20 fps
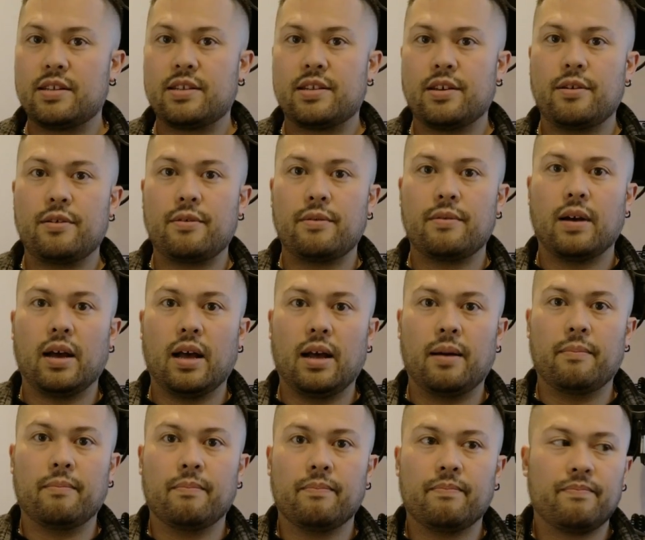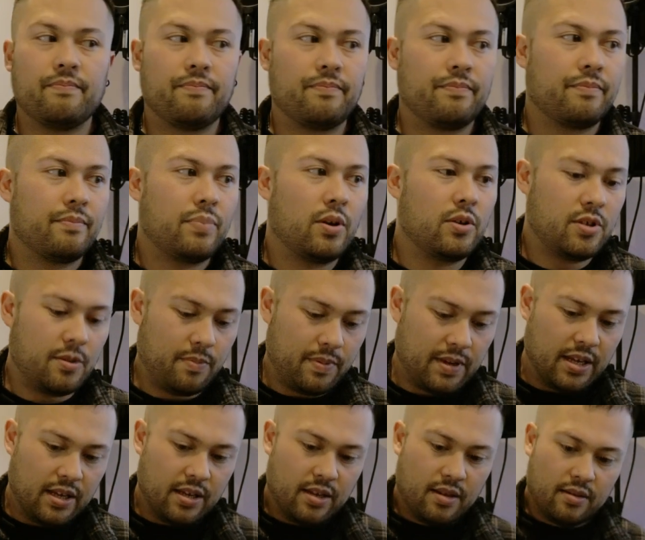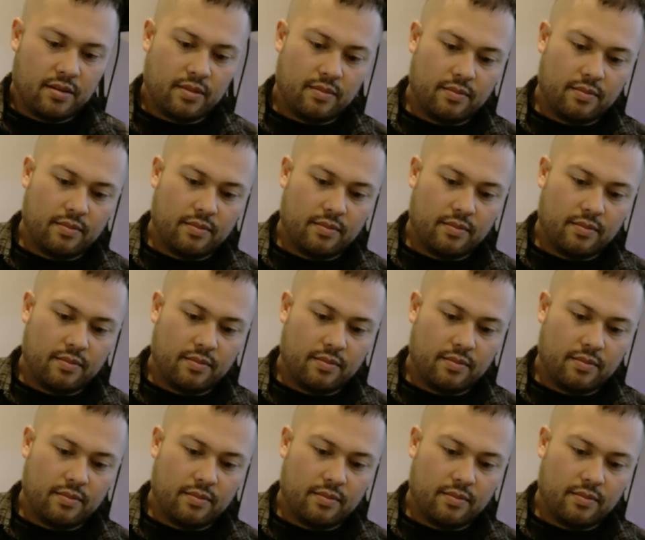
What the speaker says: to possibly,